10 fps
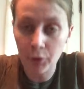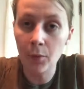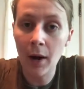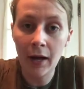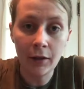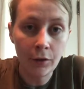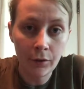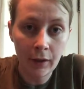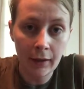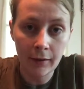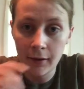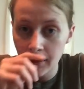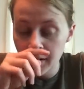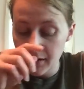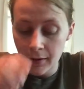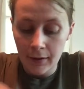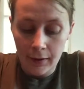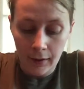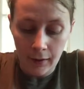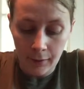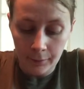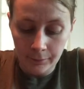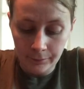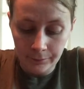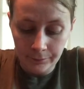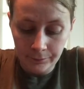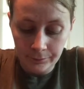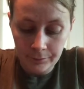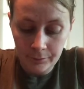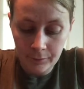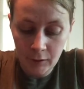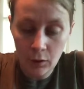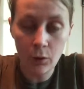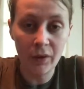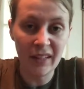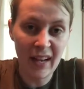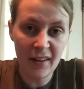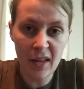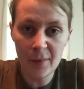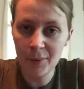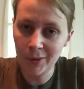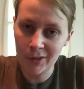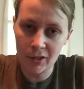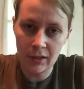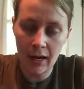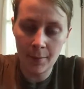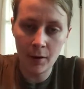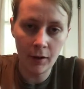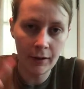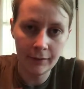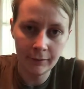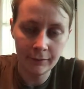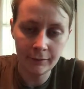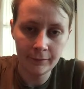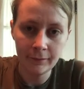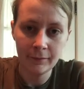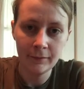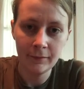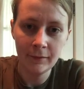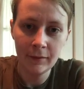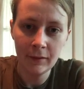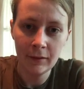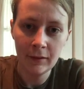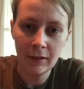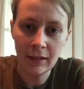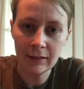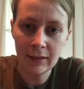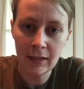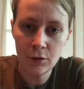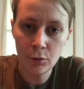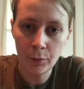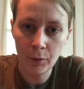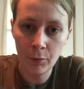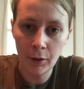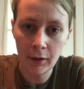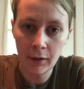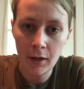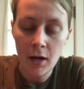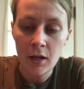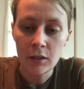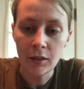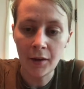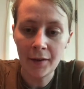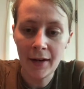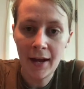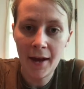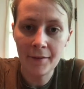you want. You can hold the nail up, you can just eyeball it. That's not super important. So now that I